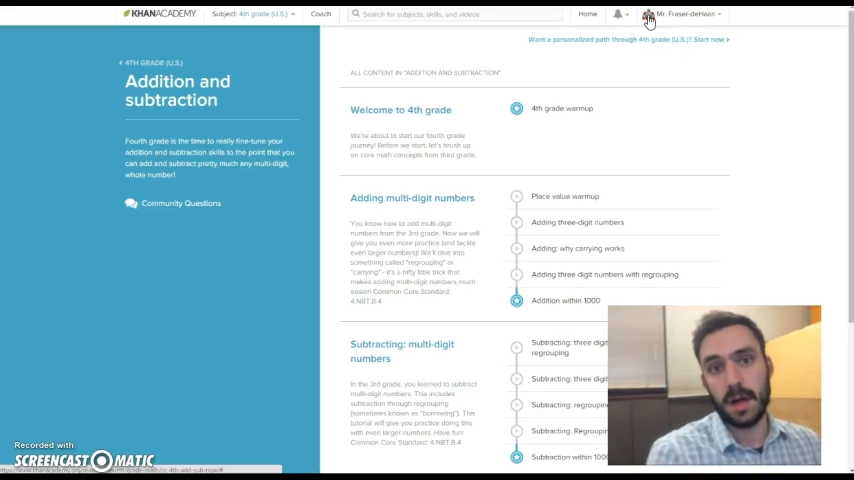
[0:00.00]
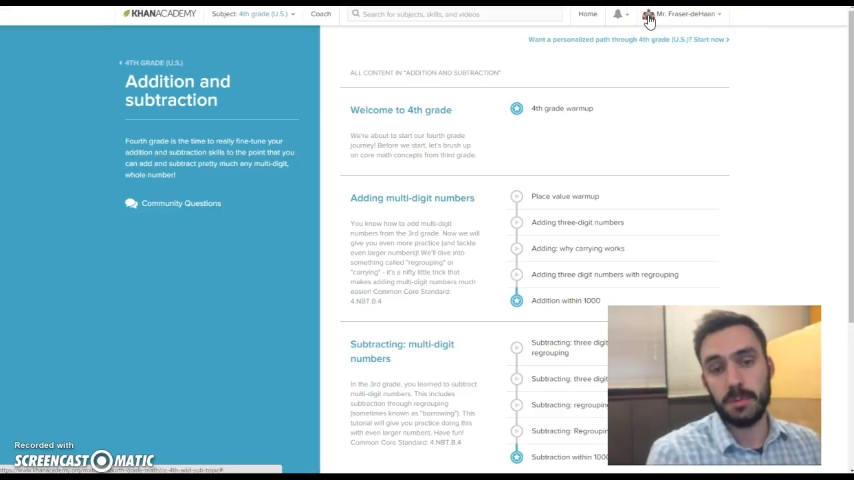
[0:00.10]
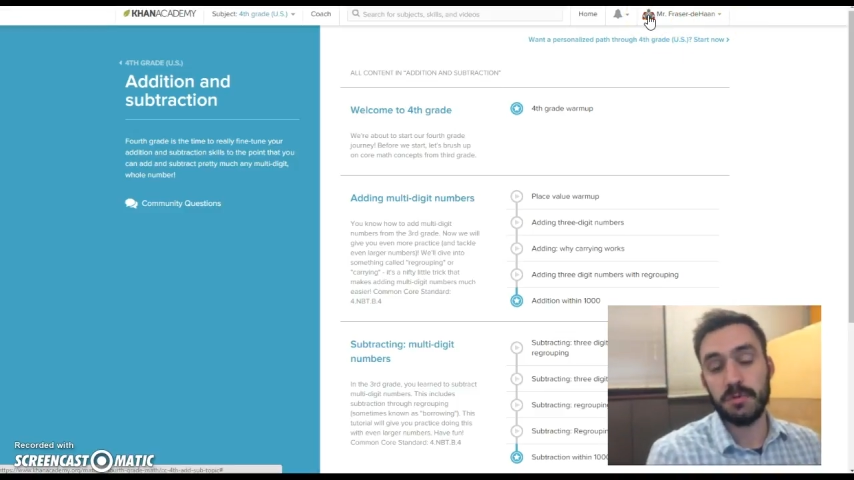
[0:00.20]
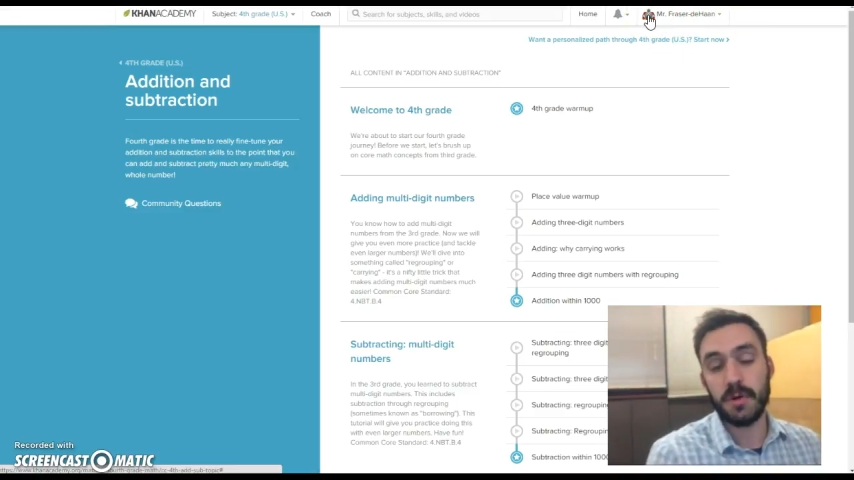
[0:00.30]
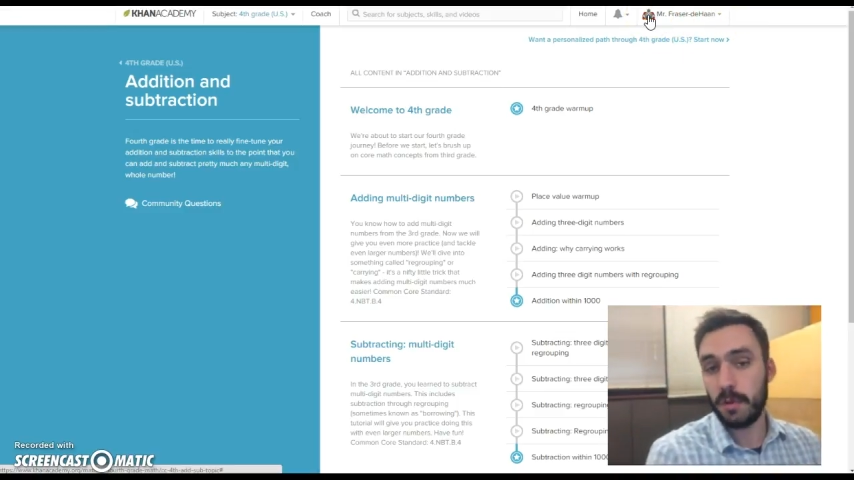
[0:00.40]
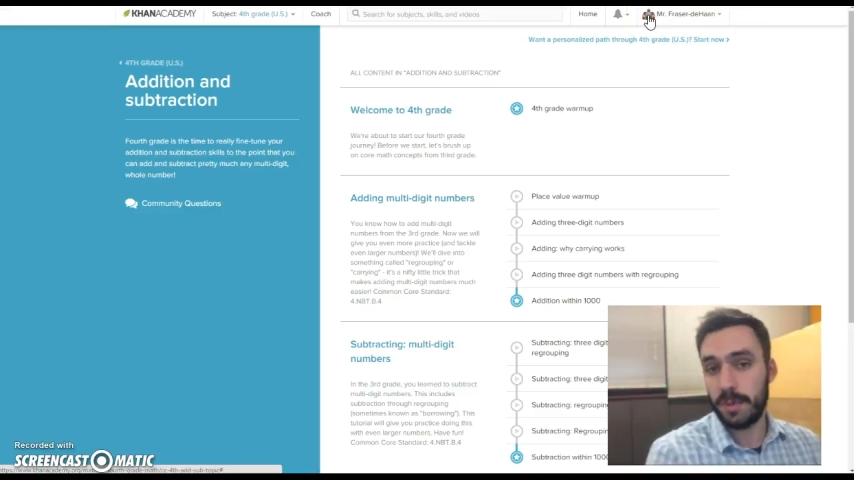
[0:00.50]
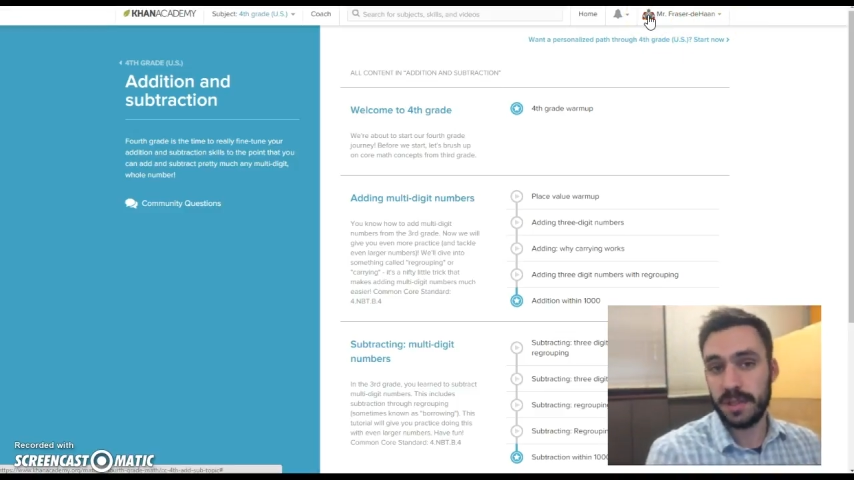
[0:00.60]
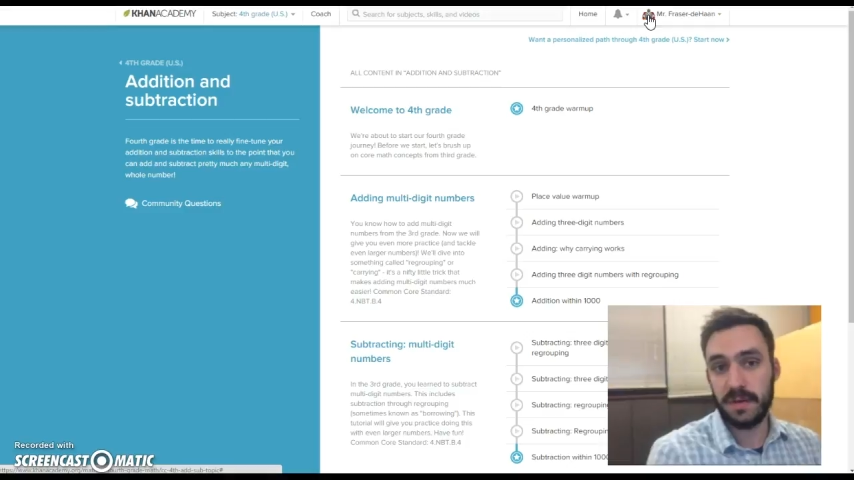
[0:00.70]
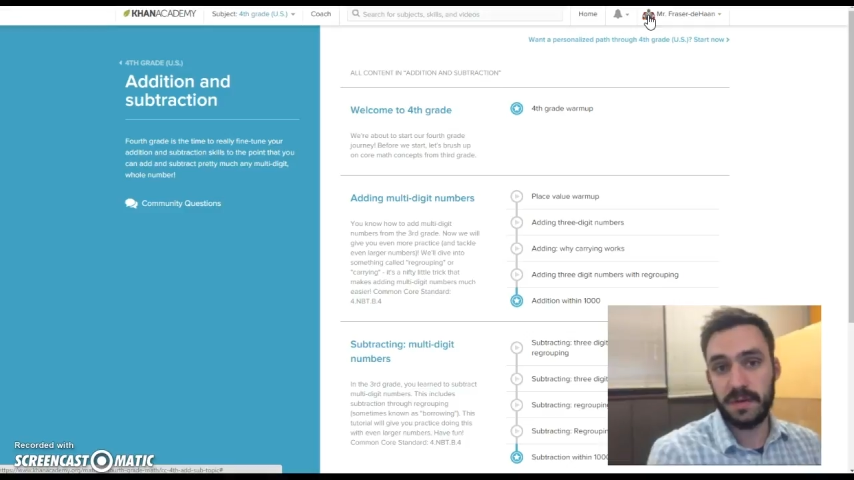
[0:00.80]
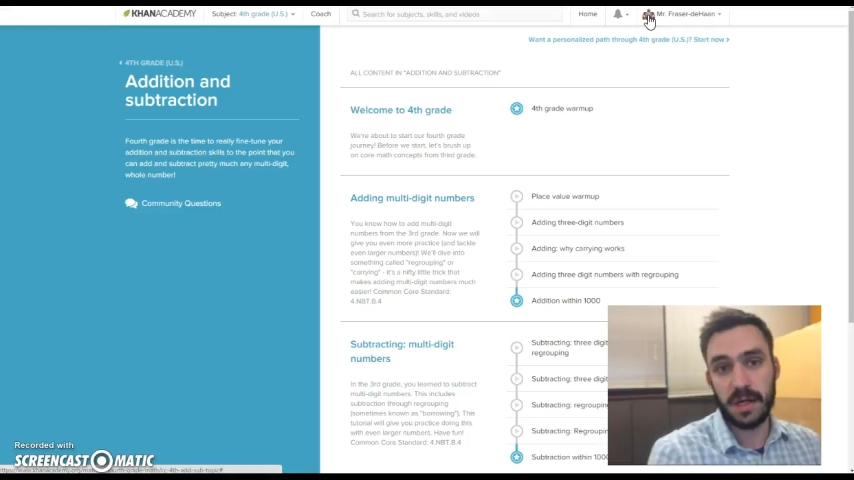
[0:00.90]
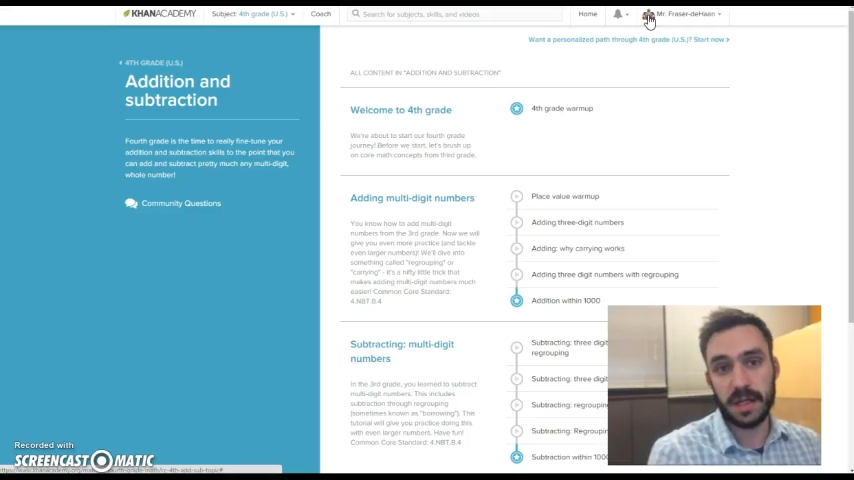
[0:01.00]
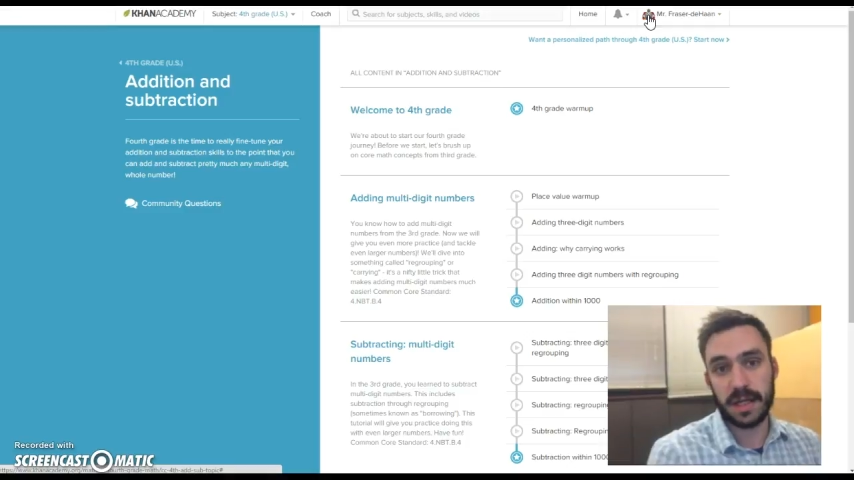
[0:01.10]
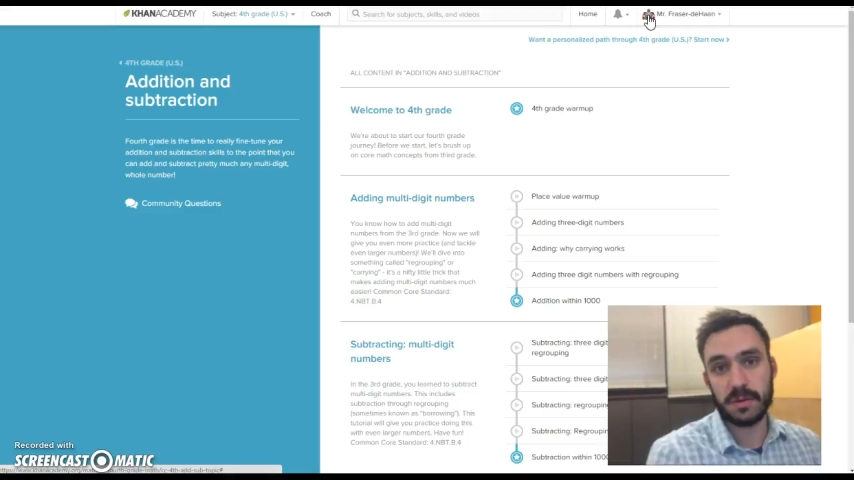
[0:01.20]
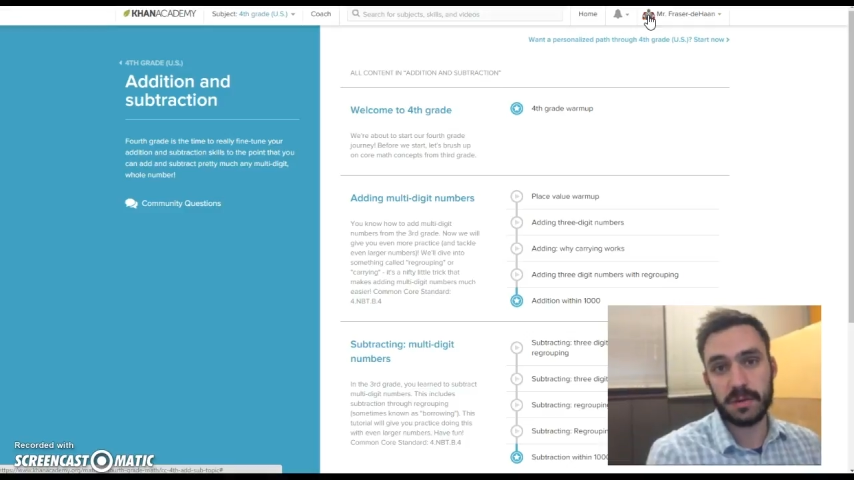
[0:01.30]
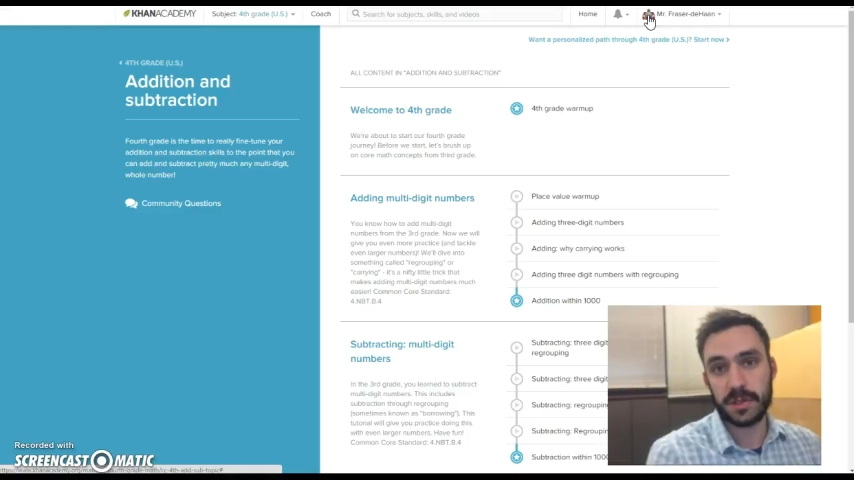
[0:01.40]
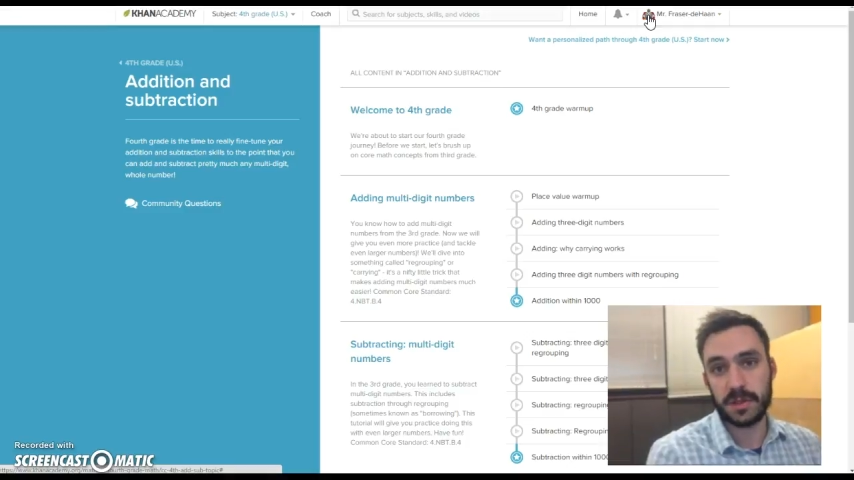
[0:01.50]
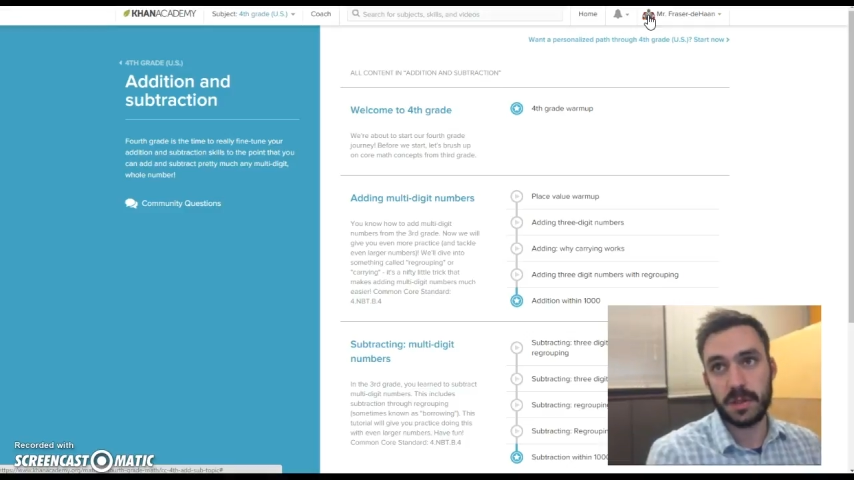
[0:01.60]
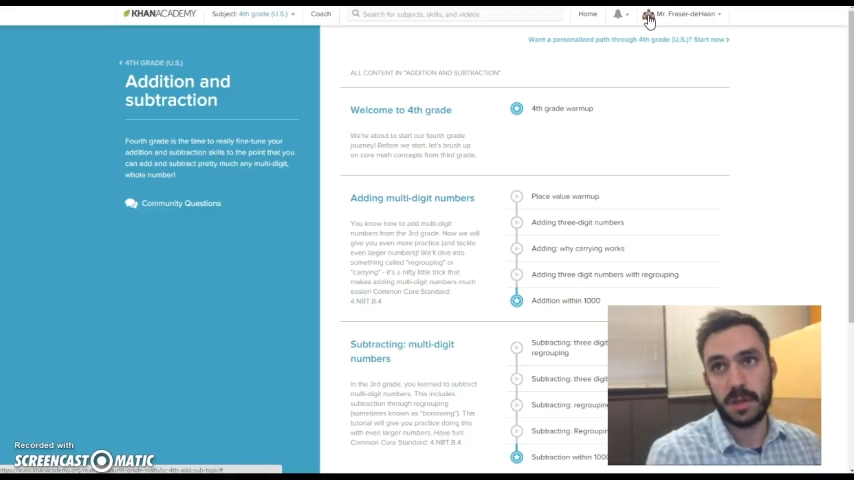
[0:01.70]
You've all been given an account.